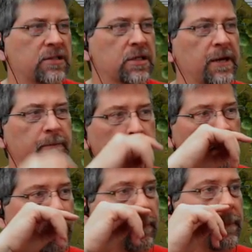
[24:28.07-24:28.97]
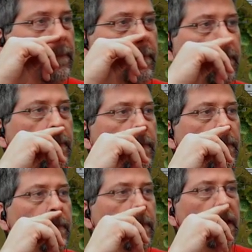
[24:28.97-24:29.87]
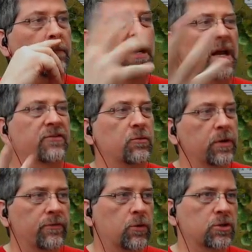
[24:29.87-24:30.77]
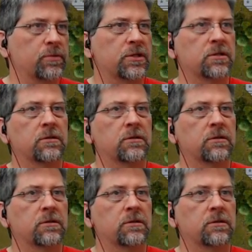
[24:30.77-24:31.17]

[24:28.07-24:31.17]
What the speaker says: again. He might have some reinforcements.